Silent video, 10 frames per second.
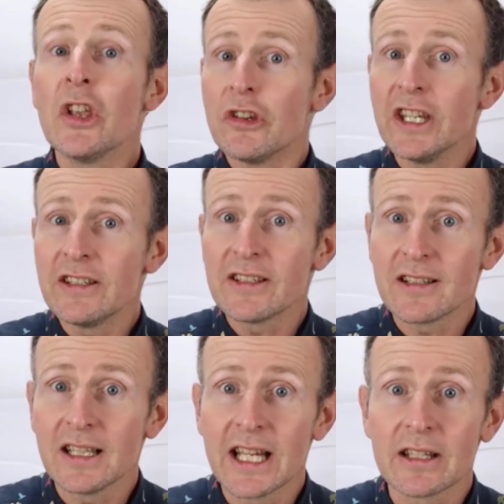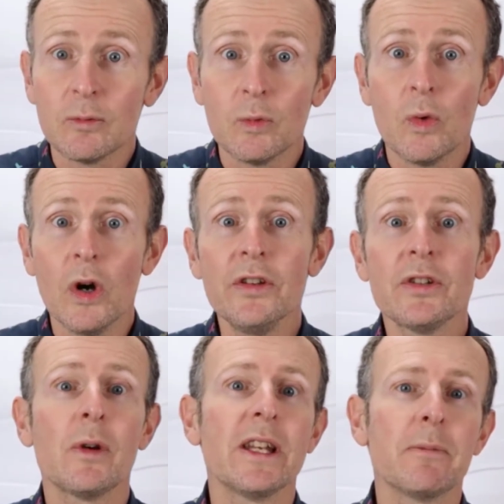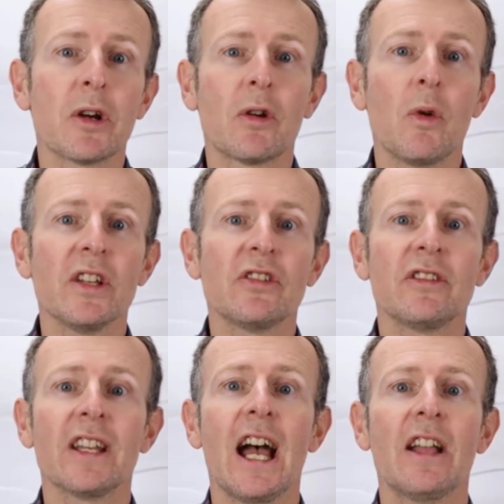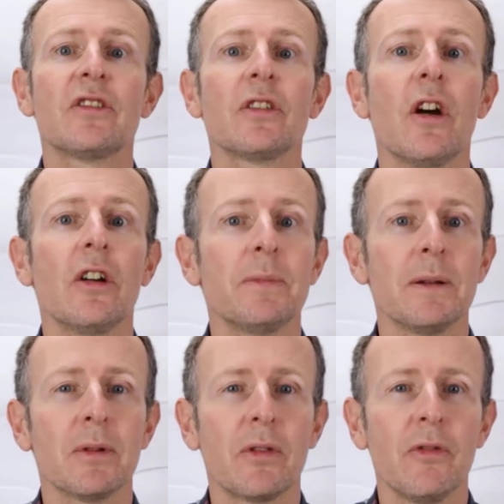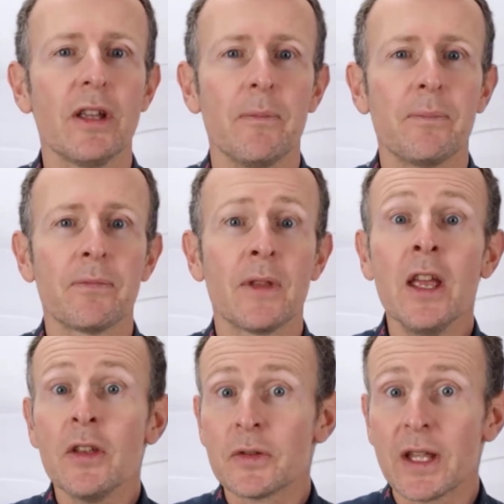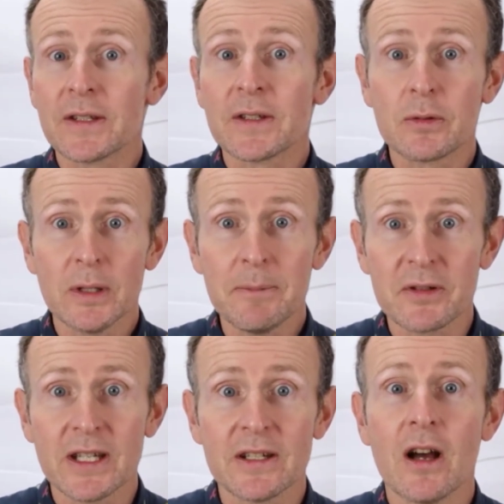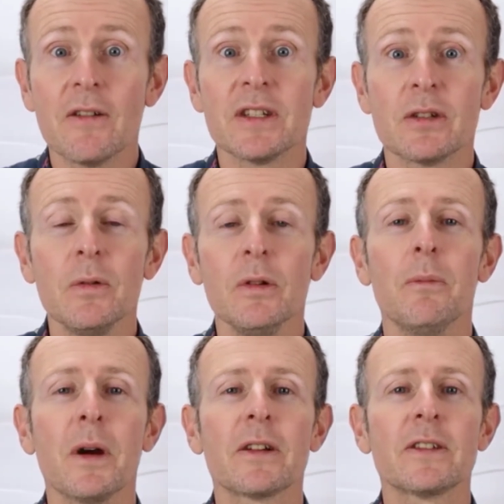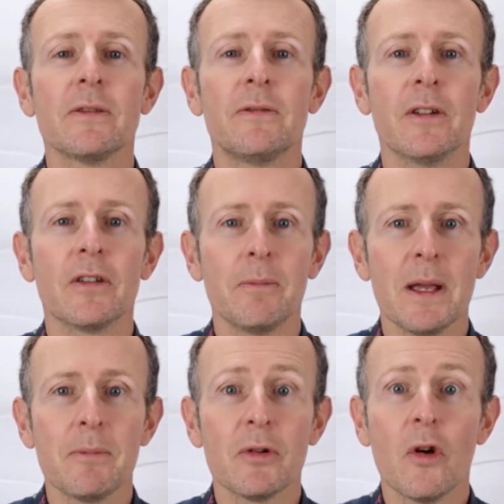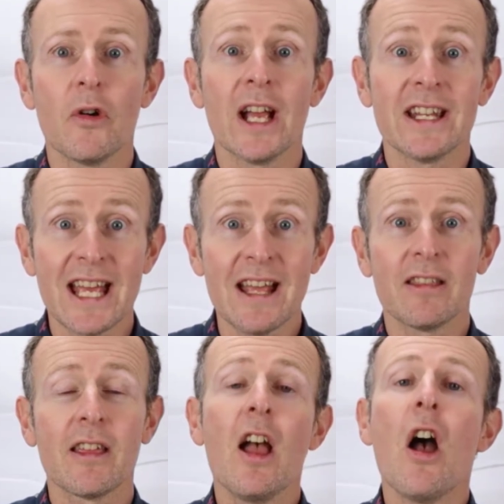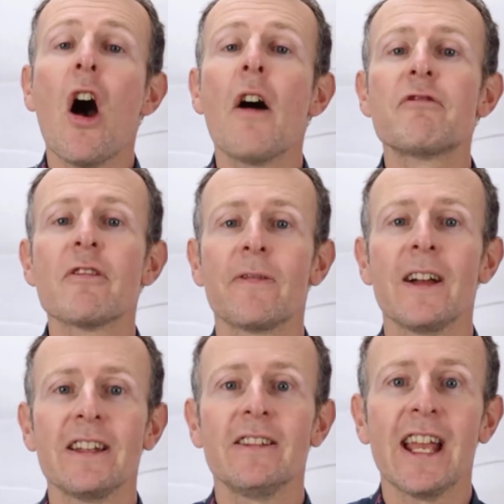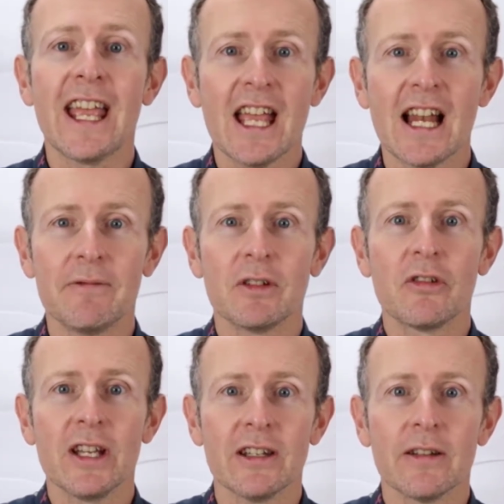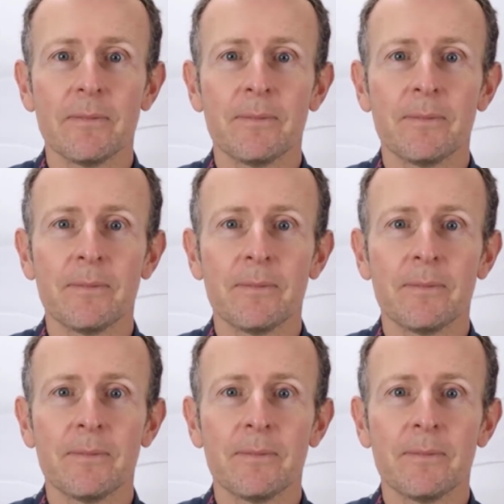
You need to select one 20-mark question to answer on paper 3. So that's 20% of the total marks for the paper, or a tenth of your final A-level grade.